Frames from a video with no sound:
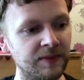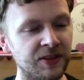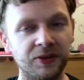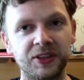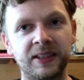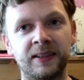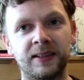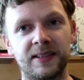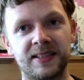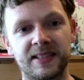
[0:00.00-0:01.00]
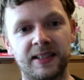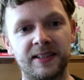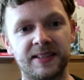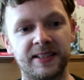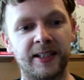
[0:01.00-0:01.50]

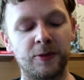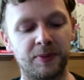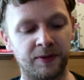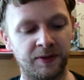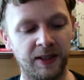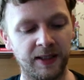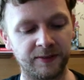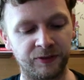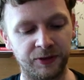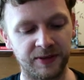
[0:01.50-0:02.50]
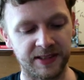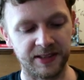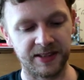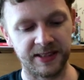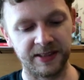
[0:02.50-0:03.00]
Skyscape and Rune
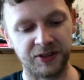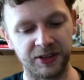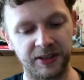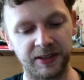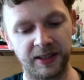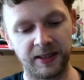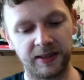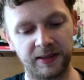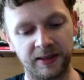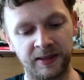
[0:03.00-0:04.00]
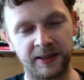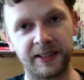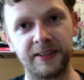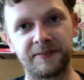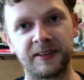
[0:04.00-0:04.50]
TCG,
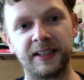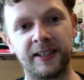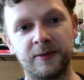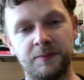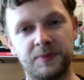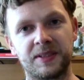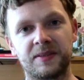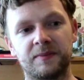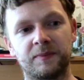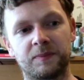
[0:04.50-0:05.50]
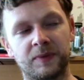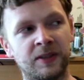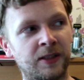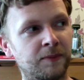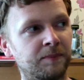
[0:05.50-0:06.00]
Ether Games,
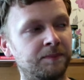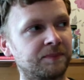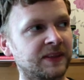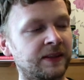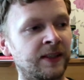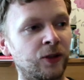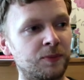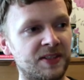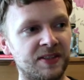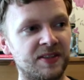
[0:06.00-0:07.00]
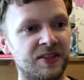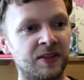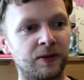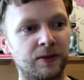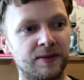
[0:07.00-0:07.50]
Illumiscent
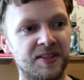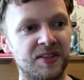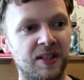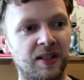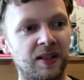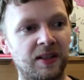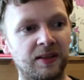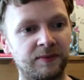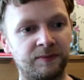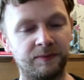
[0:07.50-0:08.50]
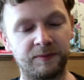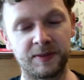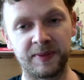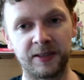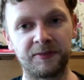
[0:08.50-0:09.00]
Souls.
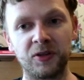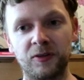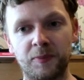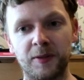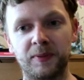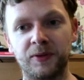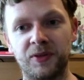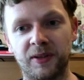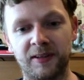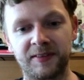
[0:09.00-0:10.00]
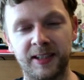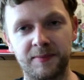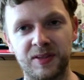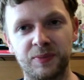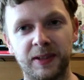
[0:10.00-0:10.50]
There's been a few other people who don't have
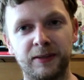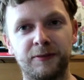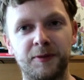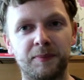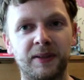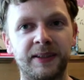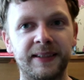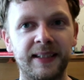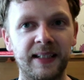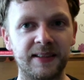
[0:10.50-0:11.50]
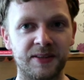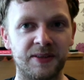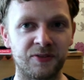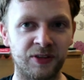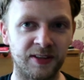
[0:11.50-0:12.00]
games as well who have been playing, so
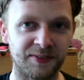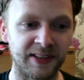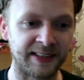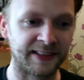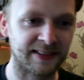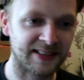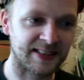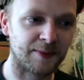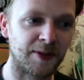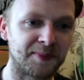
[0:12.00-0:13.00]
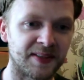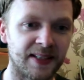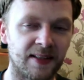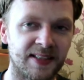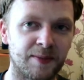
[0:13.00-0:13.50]
it's really nice to see people
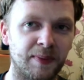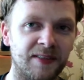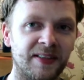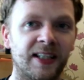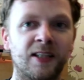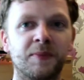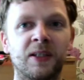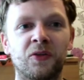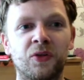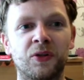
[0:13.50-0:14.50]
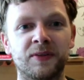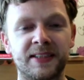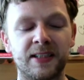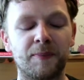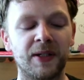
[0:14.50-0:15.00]
starting to play the game on
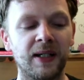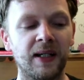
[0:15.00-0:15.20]
Untap.